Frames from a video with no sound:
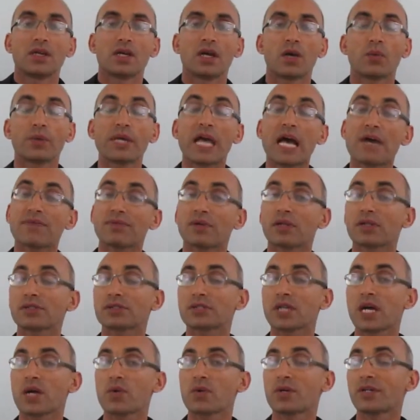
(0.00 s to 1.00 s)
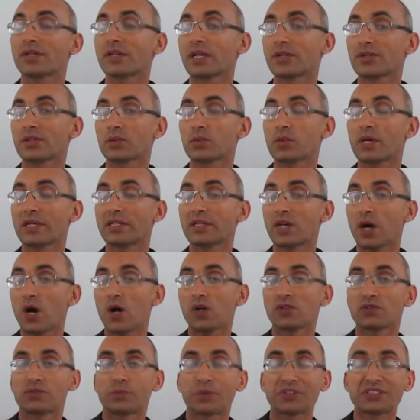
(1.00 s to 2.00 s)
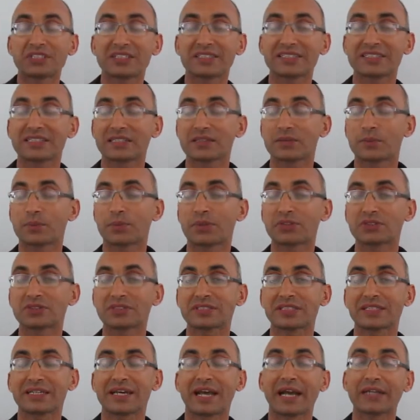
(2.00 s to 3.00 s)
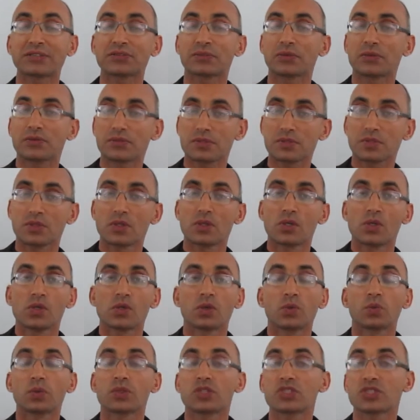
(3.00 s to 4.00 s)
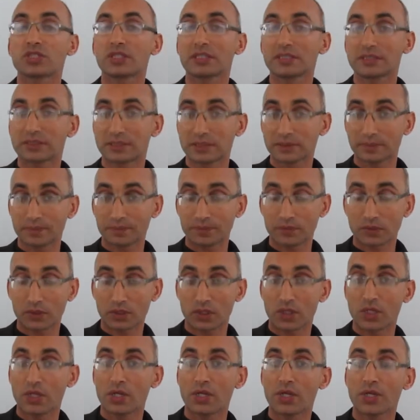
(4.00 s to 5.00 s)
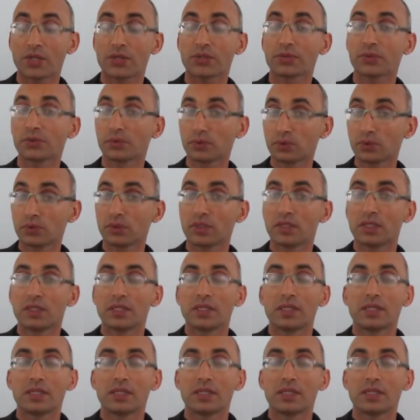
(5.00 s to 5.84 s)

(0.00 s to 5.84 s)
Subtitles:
We have also another way of presenting characters, which is through